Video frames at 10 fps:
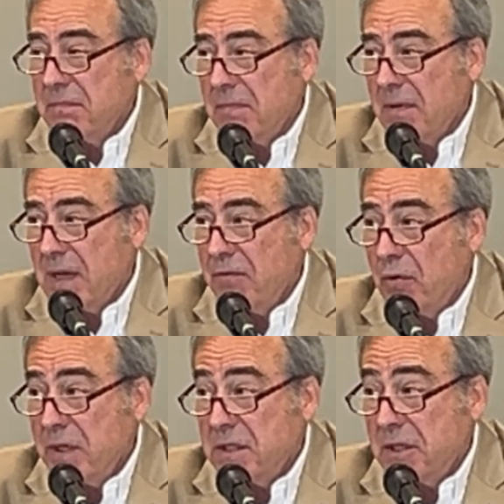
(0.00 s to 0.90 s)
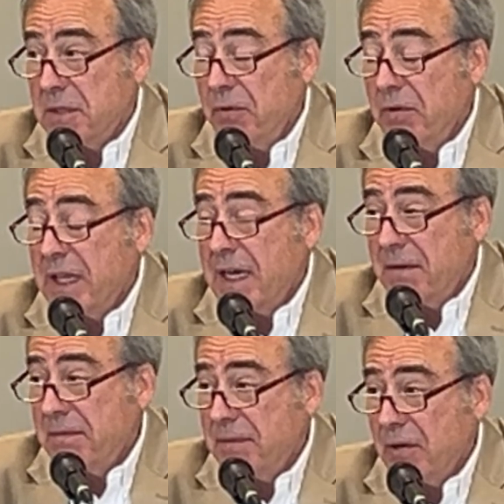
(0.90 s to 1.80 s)
I have no reason to dispute that.
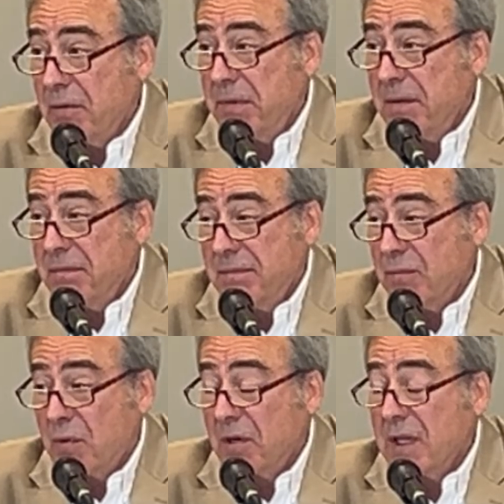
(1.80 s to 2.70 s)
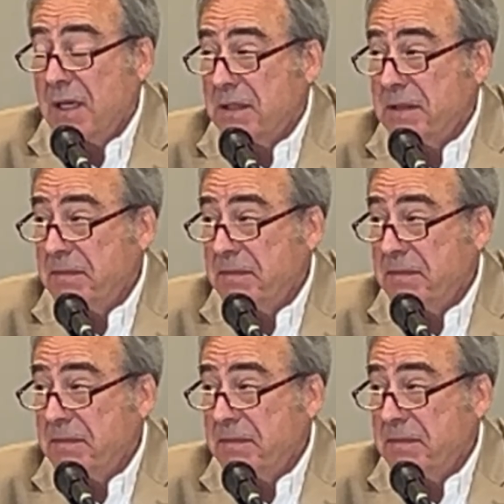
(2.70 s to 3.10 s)
It could be more or less.